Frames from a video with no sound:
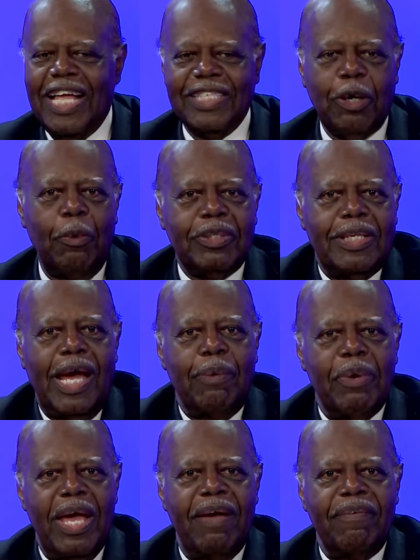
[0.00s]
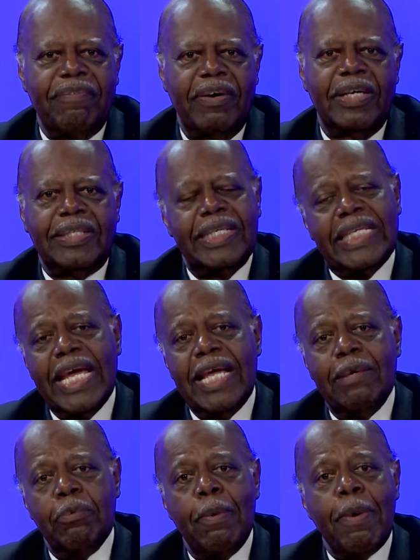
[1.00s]
That's all the time we have
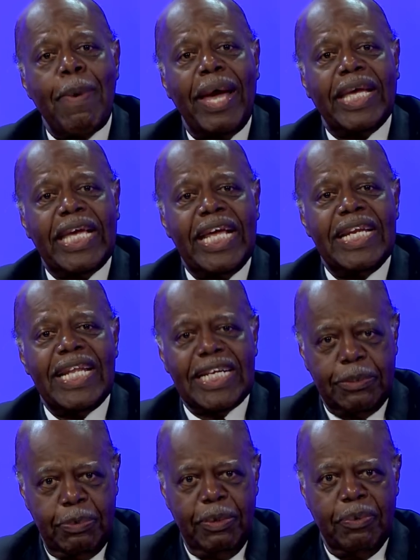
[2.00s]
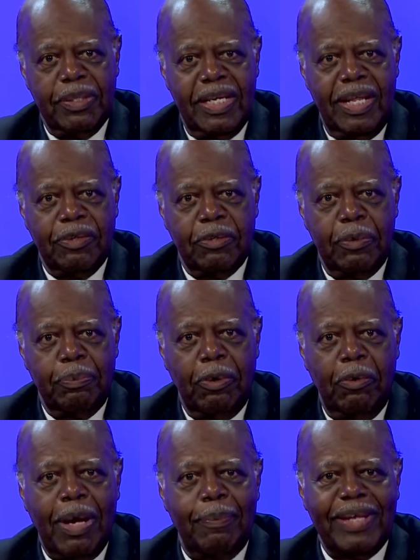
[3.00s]
today. We'll be back again next week with another good
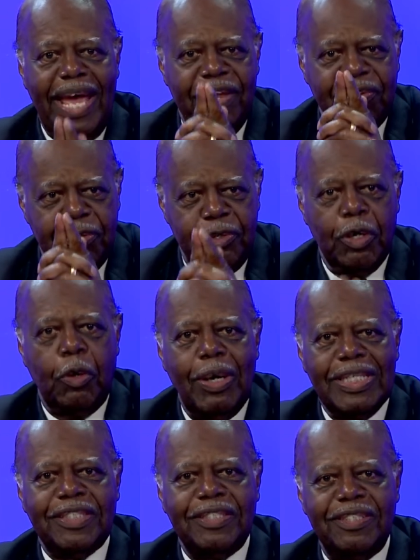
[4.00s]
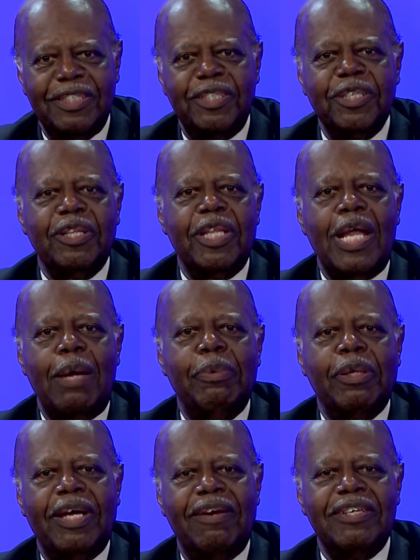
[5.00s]
program to answer your questions. Until then, I'm
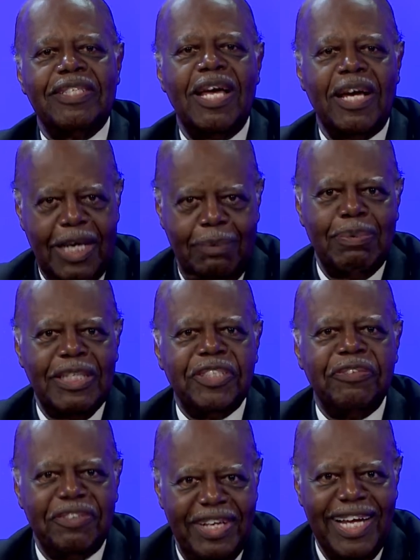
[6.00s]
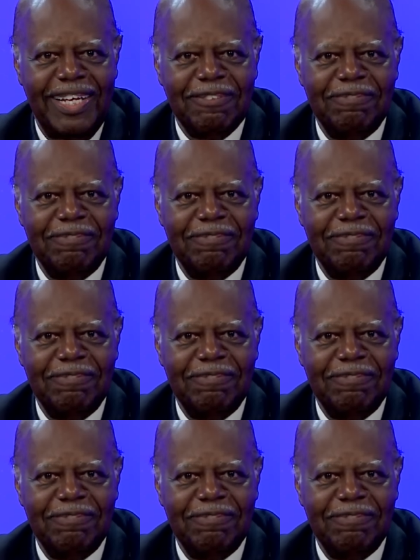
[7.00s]
Bill Harris. God bless you for now.